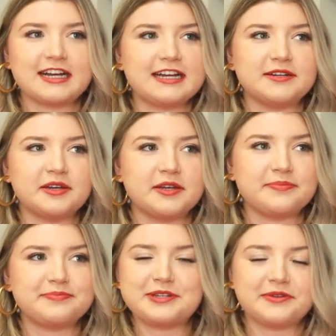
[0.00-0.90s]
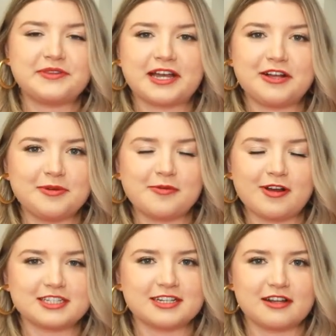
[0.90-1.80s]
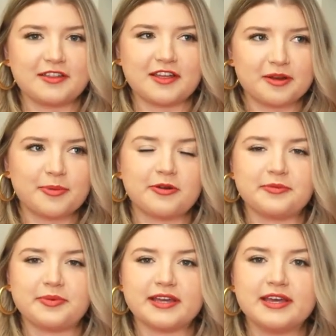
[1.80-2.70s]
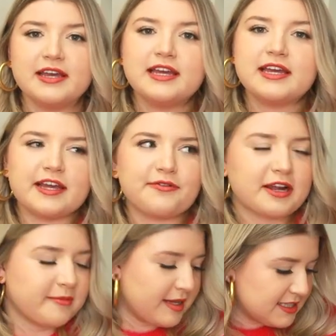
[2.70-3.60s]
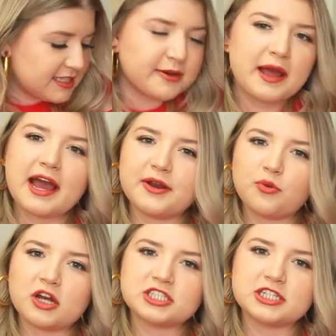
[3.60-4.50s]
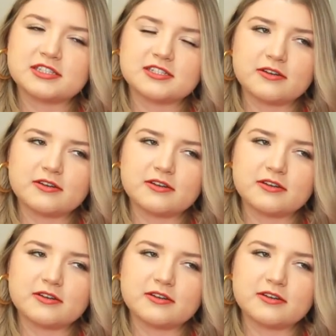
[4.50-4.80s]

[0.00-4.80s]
I don't think I'll be washing it. I think I'll probably be, it recommends to hand wash it.